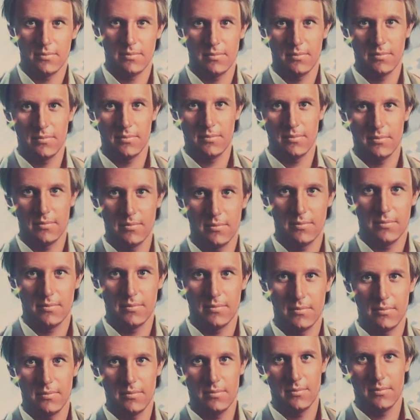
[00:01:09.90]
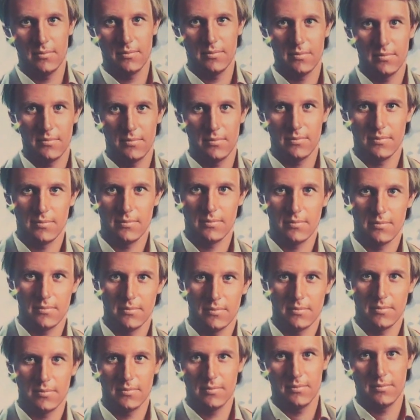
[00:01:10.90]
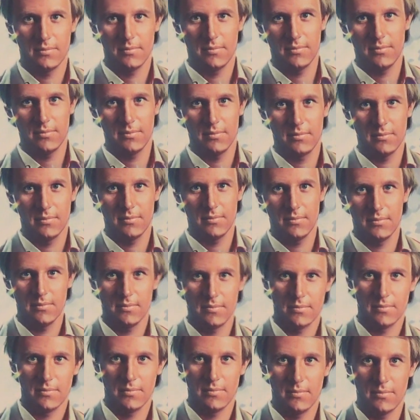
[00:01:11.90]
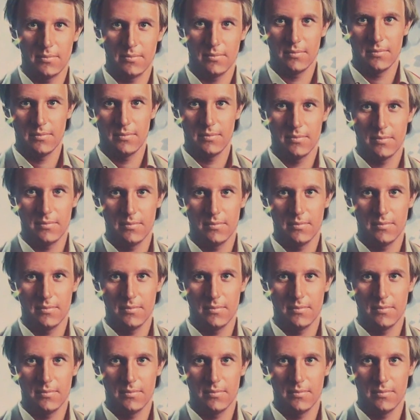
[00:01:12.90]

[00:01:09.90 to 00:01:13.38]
yeah, it's very noticeable and it's kind of annoying, but